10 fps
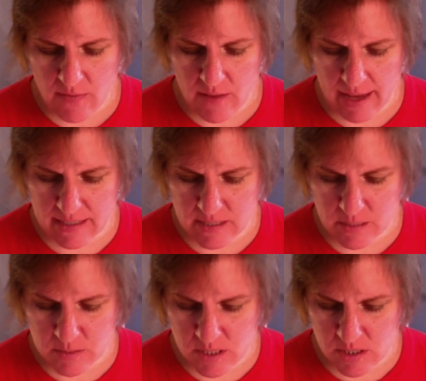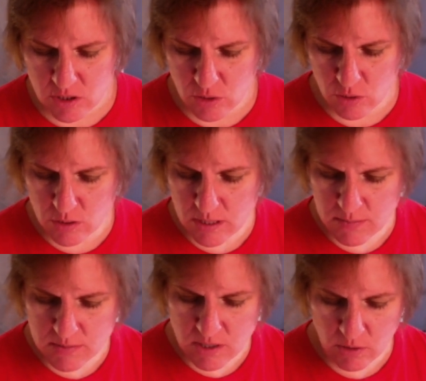a substance through some
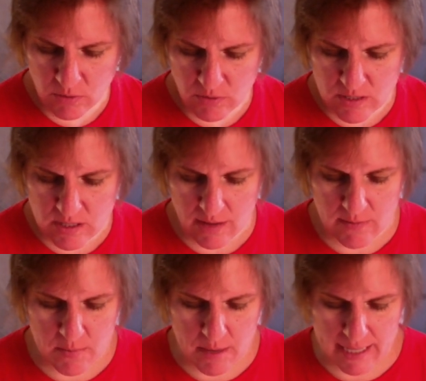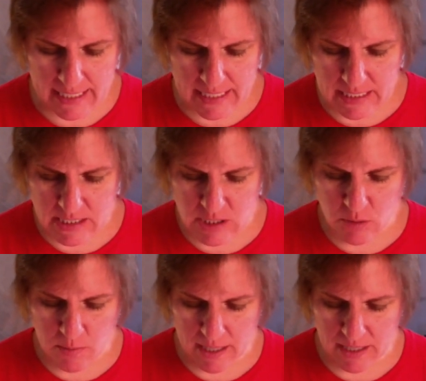surface of the body into
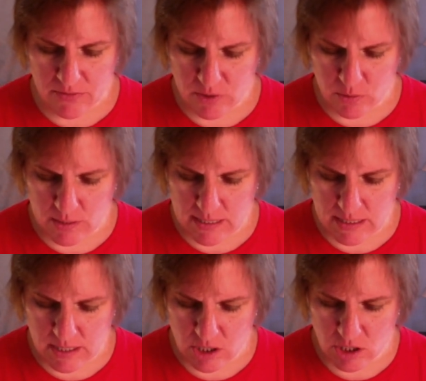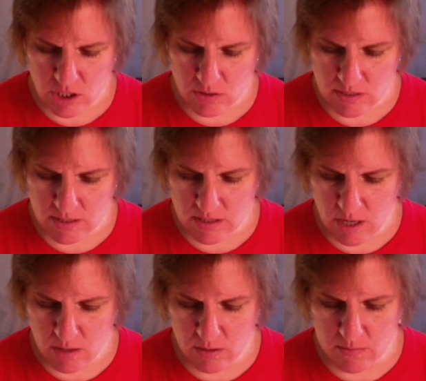body fluids and tissues is
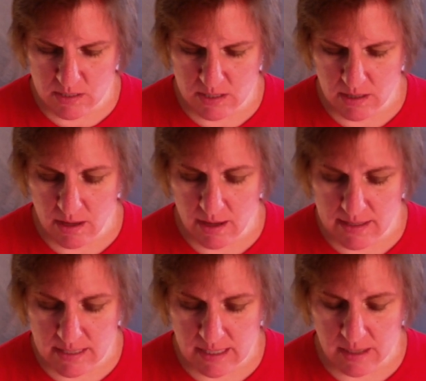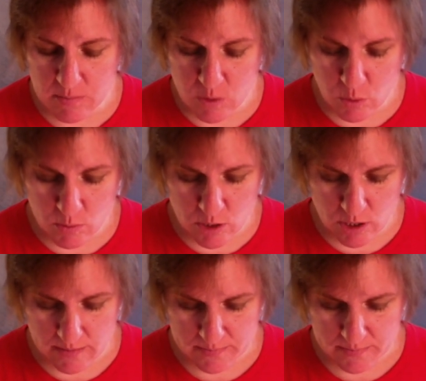known as the absorption.